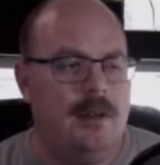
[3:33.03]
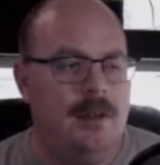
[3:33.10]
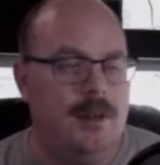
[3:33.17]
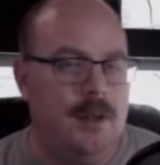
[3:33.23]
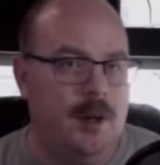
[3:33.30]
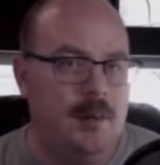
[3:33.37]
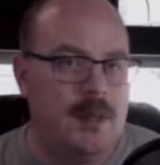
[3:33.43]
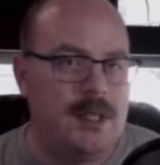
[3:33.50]

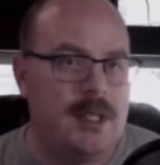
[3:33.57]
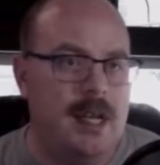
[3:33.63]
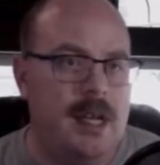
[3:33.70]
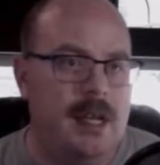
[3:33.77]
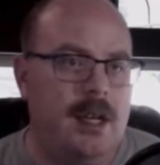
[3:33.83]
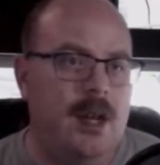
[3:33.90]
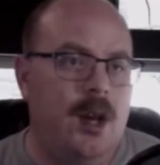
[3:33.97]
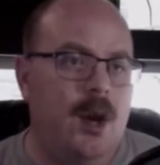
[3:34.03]
their mistake,
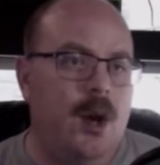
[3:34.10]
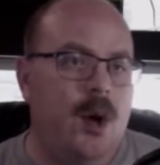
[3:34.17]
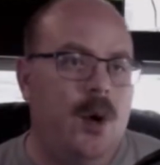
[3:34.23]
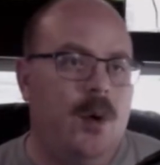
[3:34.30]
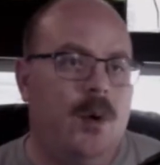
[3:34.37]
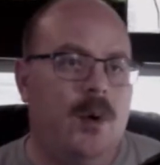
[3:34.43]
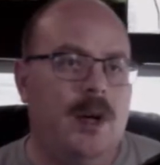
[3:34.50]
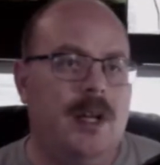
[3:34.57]

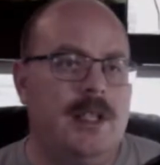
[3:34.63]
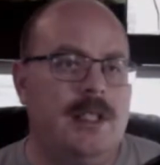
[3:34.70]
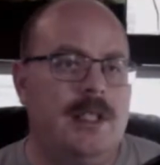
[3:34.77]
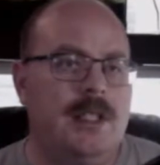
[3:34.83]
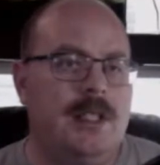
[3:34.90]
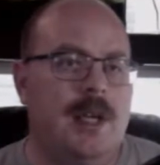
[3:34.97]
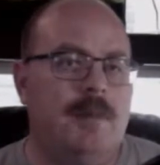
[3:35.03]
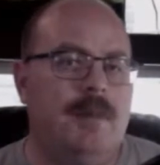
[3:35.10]
or is it
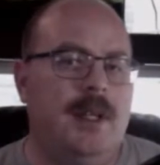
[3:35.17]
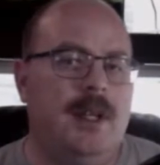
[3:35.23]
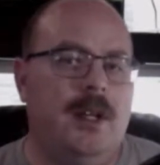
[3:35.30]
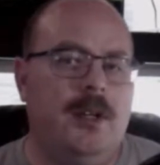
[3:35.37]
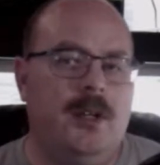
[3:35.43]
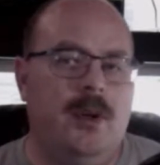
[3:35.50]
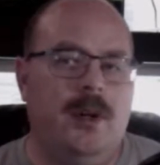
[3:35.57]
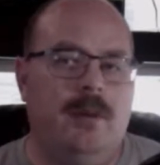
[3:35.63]
something they're
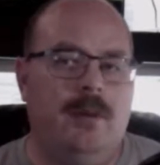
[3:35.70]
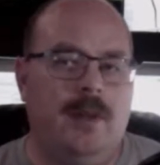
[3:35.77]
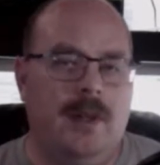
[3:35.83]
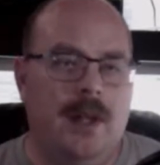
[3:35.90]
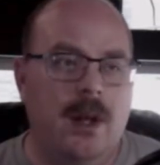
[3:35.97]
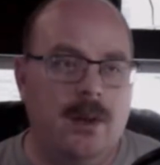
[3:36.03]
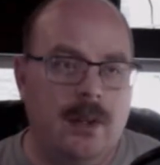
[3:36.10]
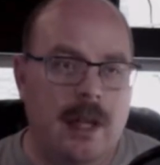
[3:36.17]
doing with
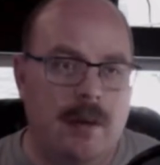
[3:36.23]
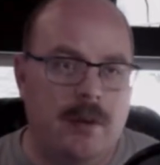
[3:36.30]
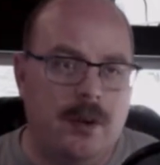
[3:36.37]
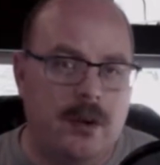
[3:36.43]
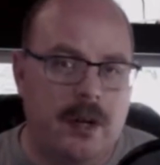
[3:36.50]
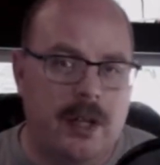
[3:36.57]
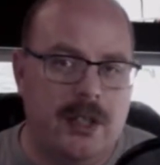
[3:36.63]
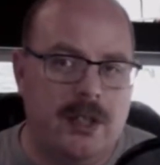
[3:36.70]
low-level
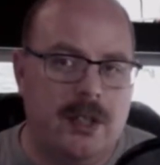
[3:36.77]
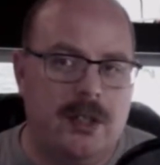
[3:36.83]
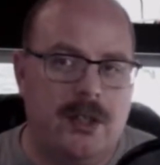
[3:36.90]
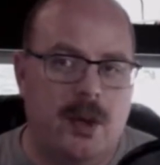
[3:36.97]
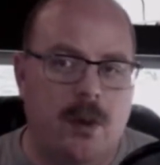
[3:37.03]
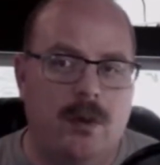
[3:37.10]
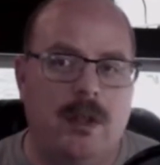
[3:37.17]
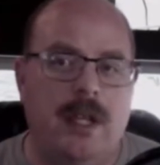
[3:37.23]
creatures
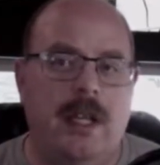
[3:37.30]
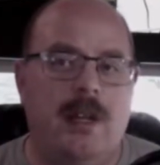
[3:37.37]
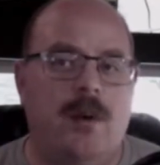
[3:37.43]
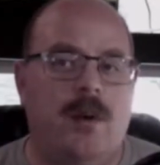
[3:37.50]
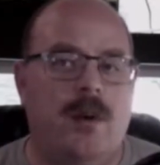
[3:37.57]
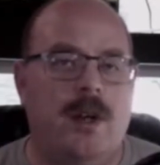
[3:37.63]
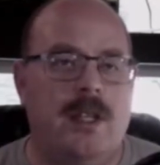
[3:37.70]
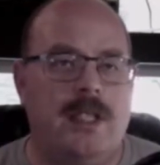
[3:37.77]
only,
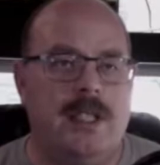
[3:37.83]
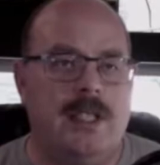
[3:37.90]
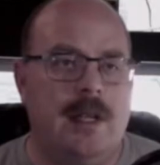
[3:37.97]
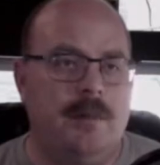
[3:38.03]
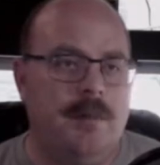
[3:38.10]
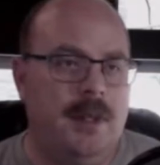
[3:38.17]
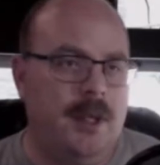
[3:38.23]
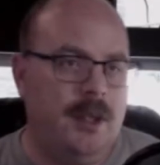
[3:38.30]
or is it
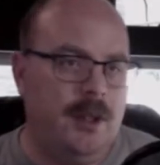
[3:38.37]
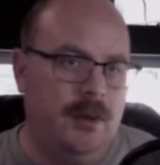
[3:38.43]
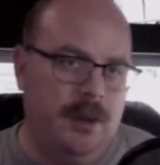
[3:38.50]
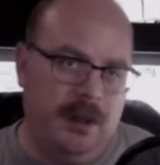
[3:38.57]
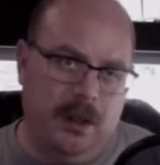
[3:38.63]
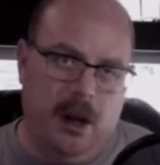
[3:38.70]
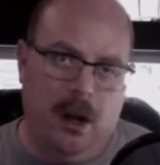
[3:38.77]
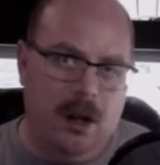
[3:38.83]
something they're doing
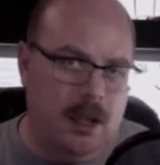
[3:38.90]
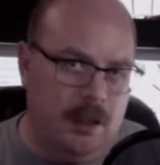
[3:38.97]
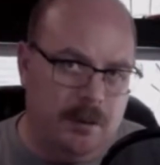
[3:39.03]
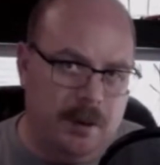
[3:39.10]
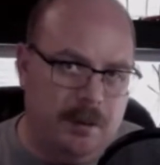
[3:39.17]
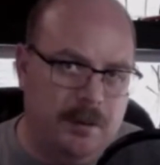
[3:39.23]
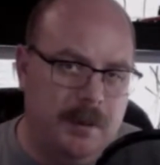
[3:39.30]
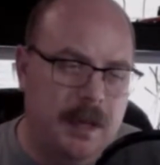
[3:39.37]
with all of
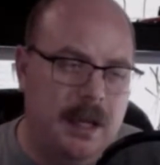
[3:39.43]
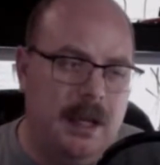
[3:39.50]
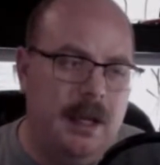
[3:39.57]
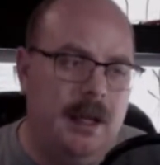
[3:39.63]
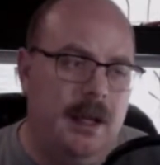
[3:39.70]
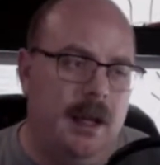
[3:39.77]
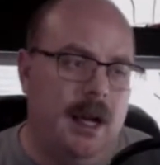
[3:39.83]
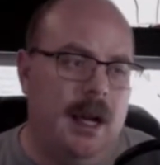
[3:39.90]

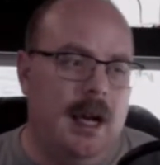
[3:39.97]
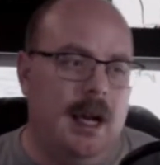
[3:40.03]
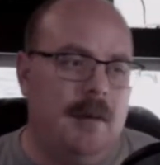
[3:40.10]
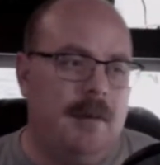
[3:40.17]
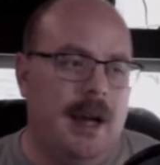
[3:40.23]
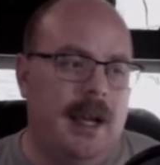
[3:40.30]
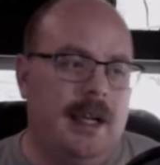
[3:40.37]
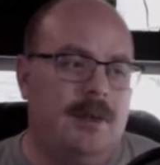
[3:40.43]
them?
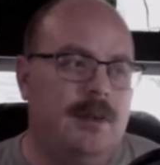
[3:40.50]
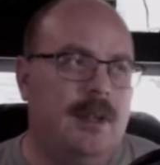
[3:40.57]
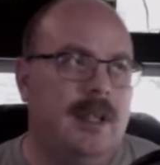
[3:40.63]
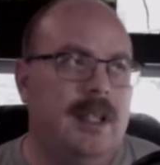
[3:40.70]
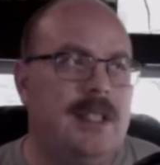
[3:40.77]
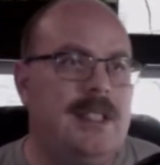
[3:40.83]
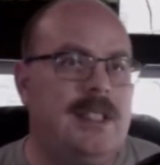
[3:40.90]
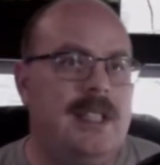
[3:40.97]
I could
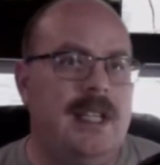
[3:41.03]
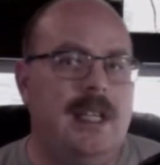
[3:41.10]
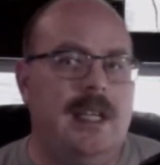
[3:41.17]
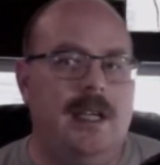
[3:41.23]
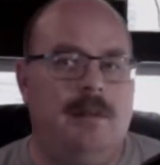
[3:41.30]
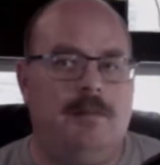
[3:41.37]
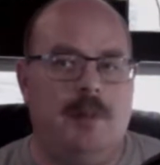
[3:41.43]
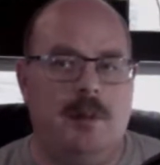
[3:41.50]
really
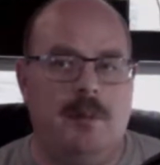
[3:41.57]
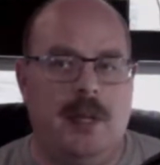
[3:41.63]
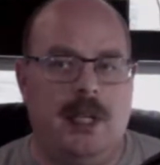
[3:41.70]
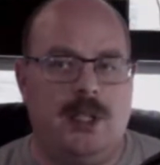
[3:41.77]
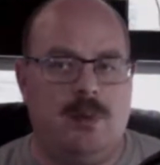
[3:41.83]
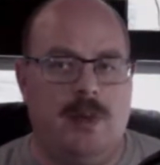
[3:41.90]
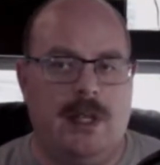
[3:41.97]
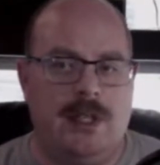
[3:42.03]
see the big
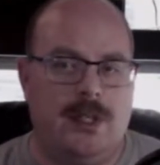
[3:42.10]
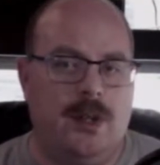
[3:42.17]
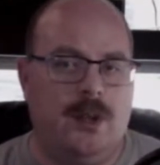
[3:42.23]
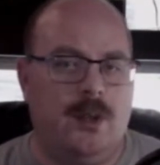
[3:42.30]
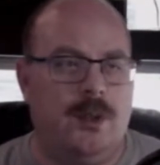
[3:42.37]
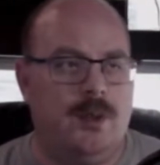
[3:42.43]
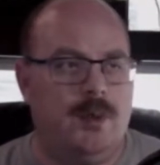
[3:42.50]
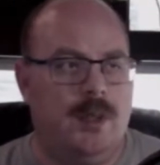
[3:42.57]
sweat
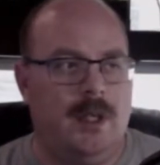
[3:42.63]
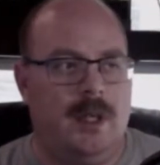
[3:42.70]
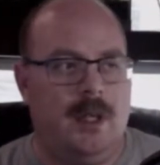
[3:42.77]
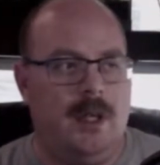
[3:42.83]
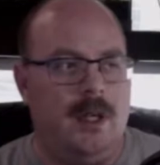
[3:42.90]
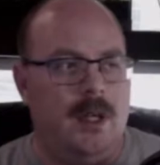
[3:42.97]
circles where they're